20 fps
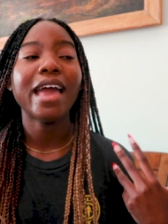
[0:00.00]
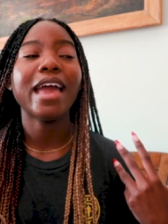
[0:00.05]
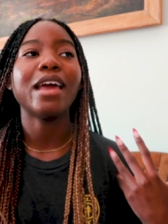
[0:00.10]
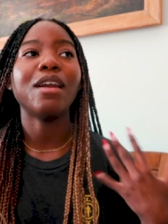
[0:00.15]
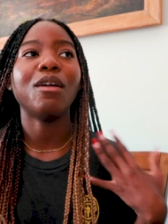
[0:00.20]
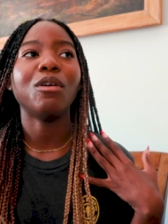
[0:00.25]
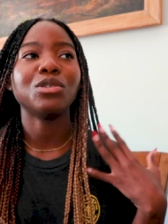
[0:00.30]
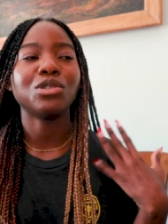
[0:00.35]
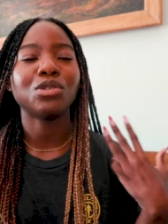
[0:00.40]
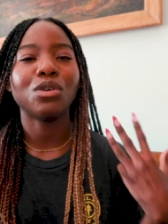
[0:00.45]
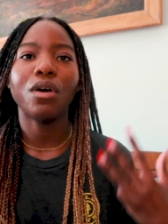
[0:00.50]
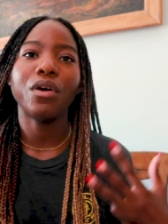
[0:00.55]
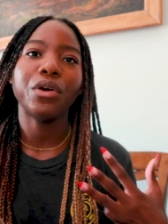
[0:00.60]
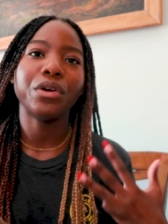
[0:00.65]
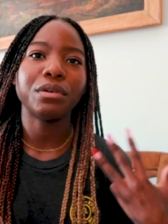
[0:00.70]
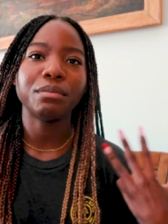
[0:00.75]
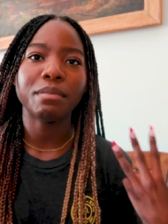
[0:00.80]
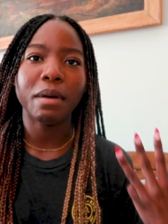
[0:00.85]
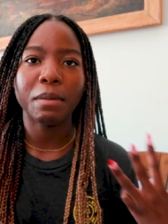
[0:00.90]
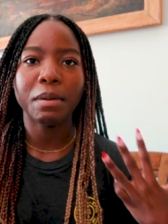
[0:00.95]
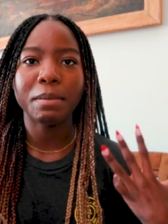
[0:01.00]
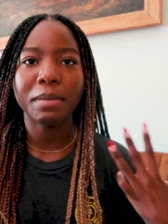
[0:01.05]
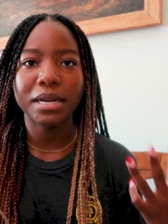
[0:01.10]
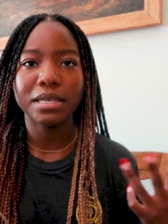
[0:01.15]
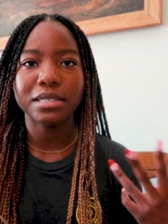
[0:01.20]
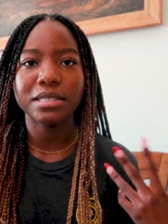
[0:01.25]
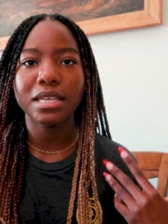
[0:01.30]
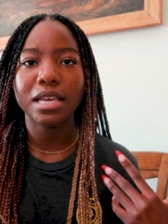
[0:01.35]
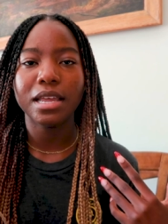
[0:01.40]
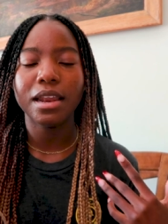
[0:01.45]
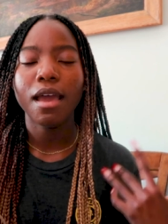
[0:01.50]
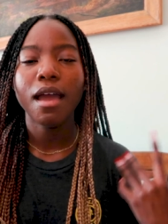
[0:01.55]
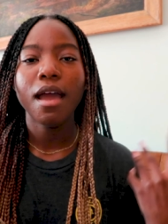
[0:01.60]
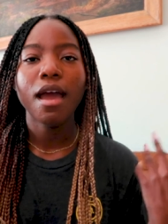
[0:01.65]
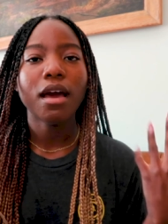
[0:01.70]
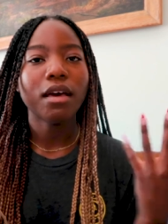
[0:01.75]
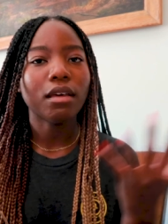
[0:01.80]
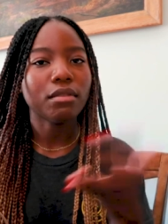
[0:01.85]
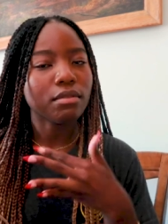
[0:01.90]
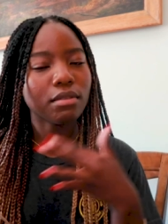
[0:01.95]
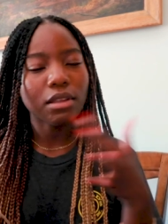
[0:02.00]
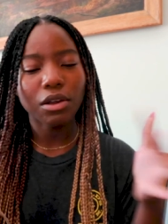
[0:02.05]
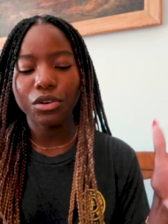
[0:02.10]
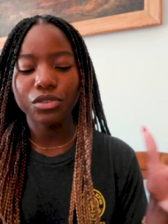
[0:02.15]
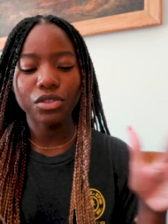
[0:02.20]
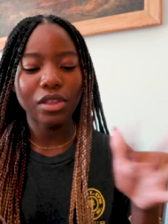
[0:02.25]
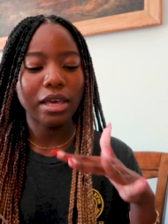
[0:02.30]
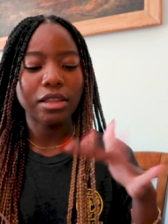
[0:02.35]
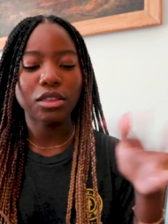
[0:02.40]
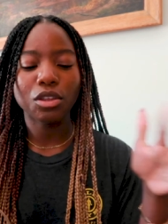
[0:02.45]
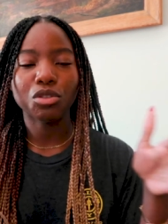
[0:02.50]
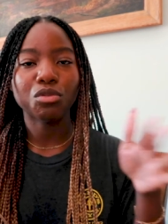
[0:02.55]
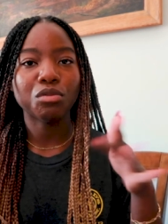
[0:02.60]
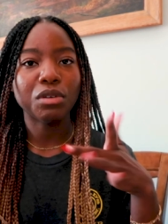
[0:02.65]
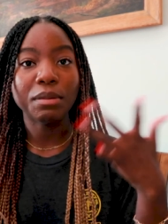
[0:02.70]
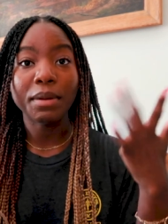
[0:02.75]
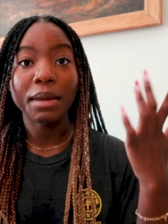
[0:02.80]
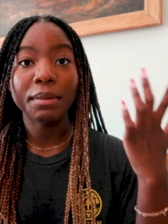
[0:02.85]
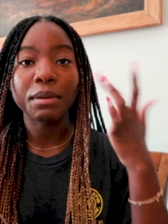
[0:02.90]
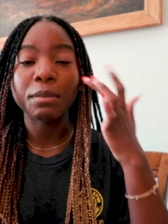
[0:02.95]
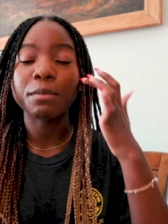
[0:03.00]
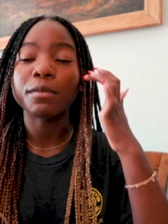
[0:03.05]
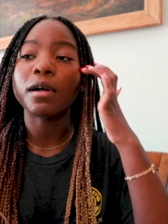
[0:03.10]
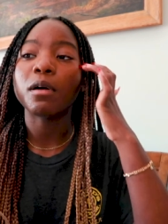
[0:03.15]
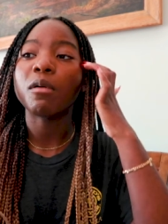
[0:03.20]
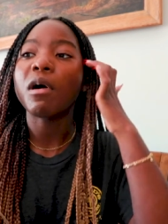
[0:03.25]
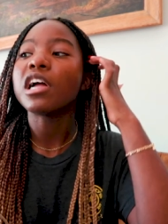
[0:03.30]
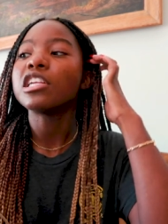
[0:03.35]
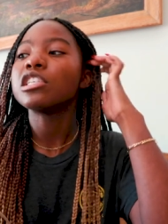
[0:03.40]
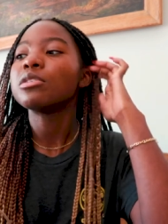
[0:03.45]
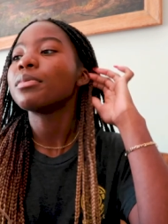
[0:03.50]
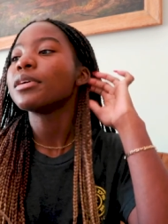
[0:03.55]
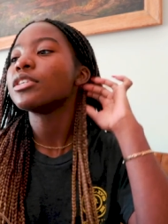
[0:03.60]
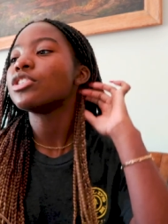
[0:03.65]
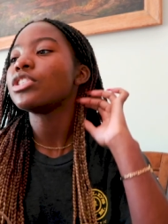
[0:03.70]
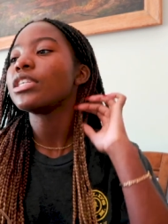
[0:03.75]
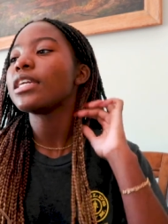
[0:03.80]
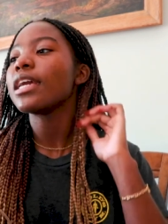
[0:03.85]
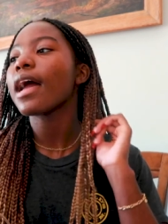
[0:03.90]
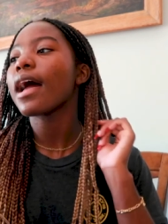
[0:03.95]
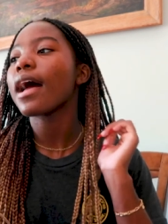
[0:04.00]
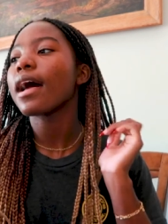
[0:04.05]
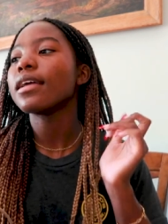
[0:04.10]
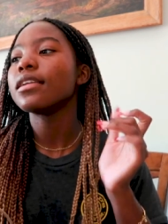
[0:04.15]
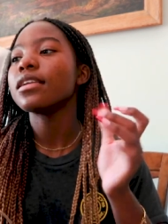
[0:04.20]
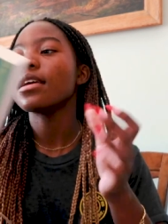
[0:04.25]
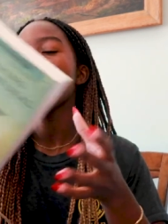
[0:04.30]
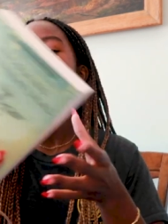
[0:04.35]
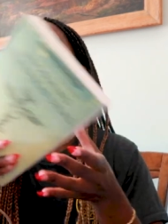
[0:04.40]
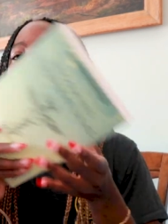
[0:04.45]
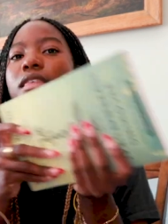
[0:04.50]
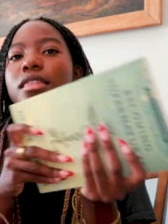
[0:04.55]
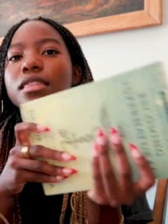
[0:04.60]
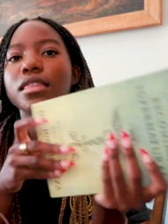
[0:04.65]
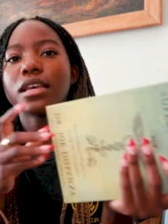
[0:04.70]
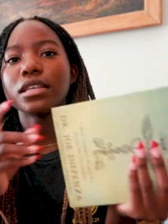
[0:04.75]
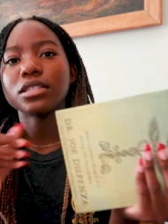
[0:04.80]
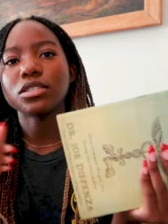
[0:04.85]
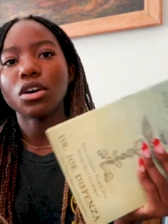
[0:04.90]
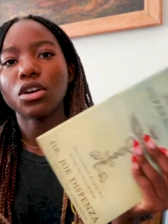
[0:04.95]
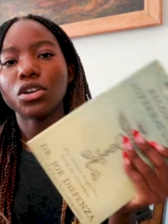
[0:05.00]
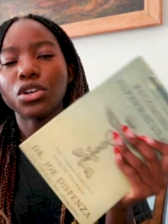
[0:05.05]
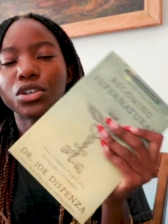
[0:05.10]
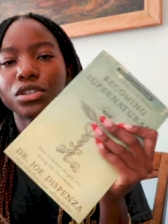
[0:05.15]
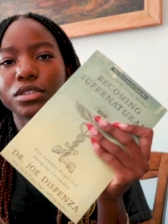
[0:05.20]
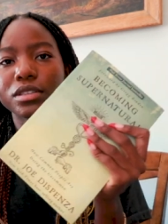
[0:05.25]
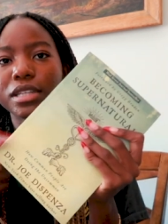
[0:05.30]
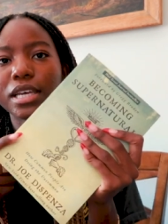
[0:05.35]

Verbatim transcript: and also Earth Mama Medicine. They're like the three main people I watch but she had this on her